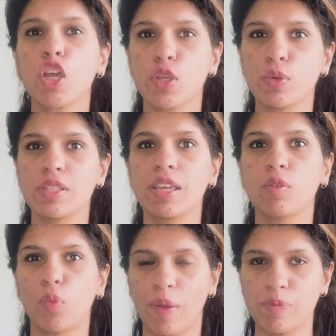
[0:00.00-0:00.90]

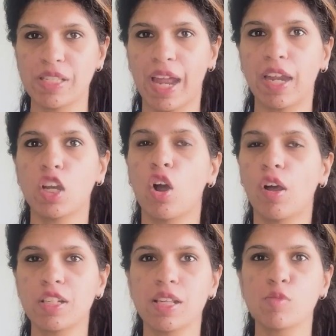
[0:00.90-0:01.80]
using website
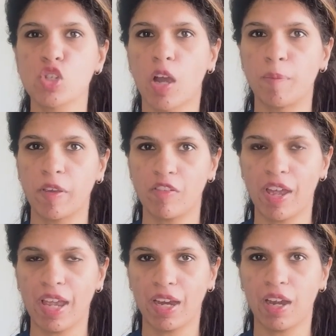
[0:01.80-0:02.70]
or some
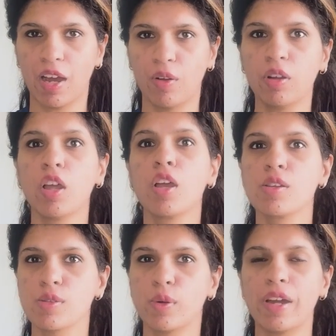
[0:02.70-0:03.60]
Shopify account
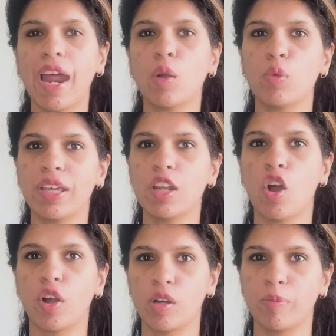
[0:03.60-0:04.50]
so that we can
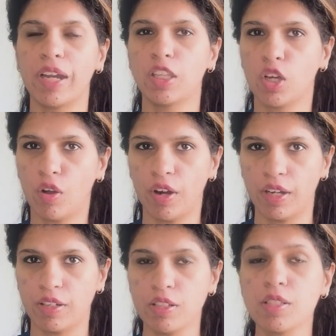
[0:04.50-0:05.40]
automate the
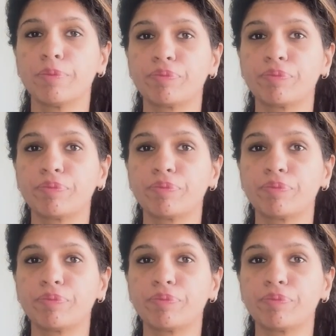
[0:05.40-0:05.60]
orders,